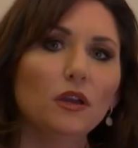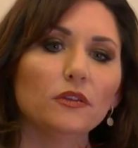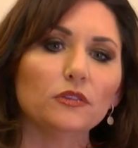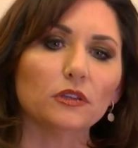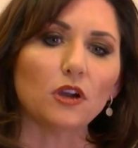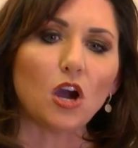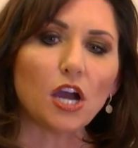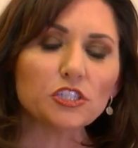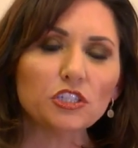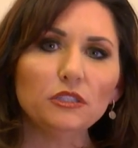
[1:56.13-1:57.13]
The
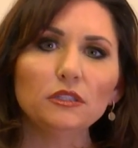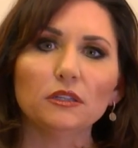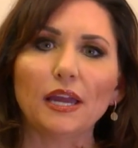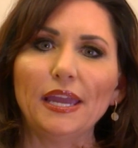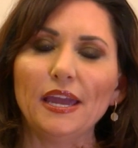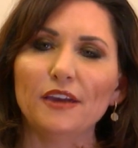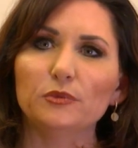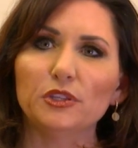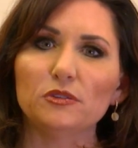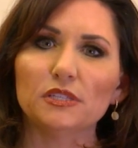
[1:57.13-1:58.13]
caution I have with
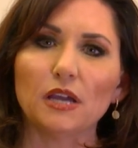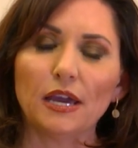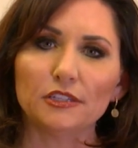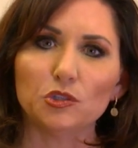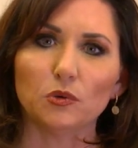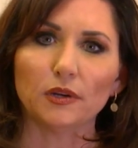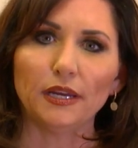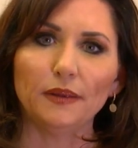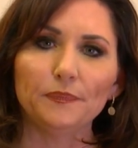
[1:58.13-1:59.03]
using auditory